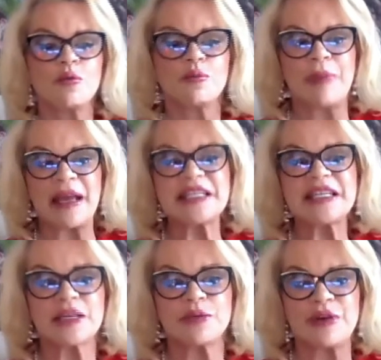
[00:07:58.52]

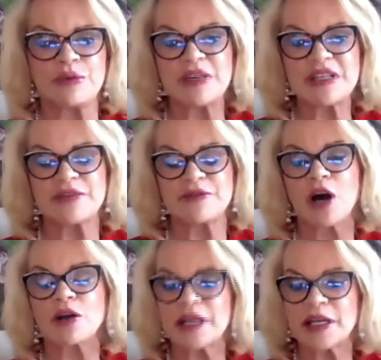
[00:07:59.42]
basically it wasn't even
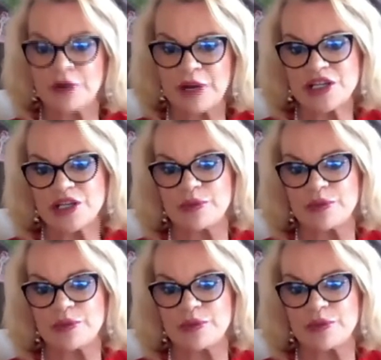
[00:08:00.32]
called integration.